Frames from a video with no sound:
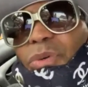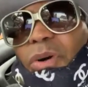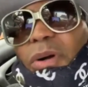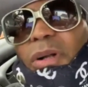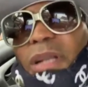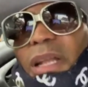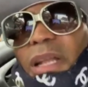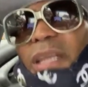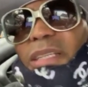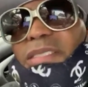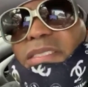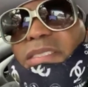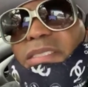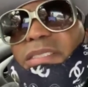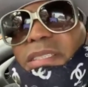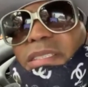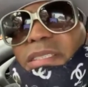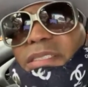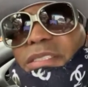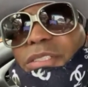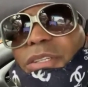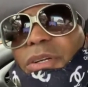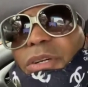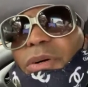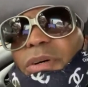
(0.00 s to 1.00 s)
all that
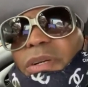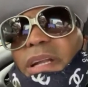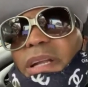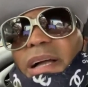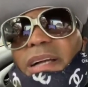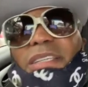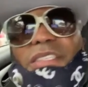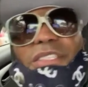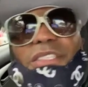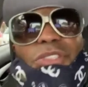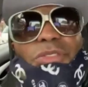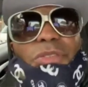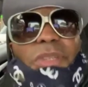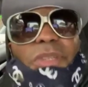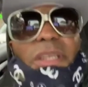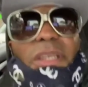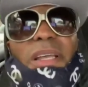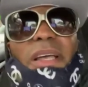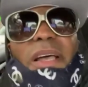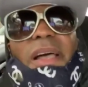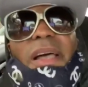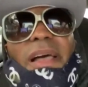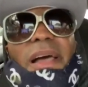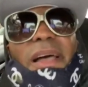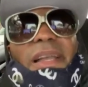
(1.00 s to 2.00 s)
shit, you know, and I could drink.
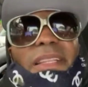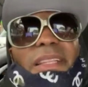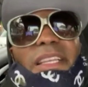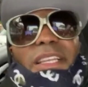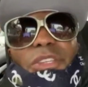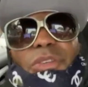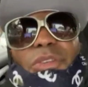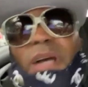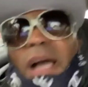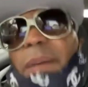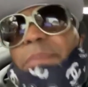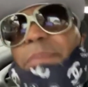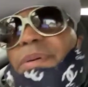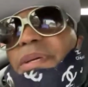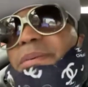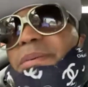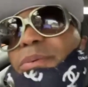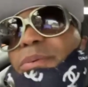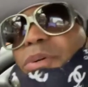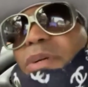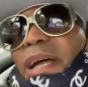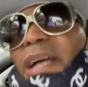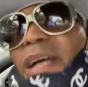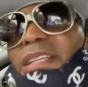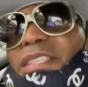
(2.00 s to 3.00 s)
And then you got
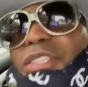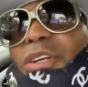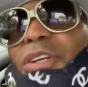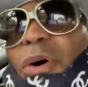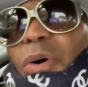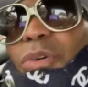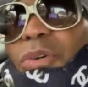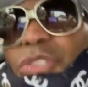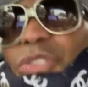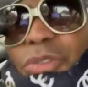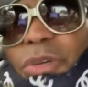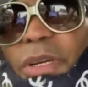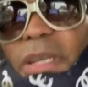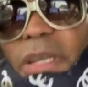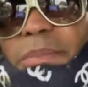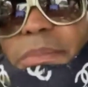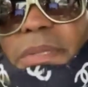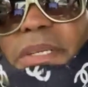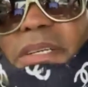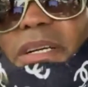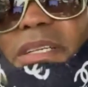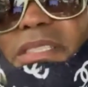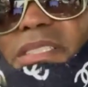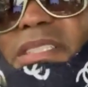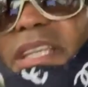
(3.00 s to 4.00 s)
people that don't drink
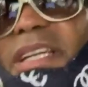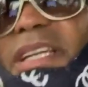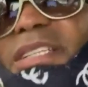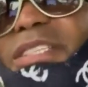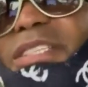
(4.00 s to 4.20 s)
because they're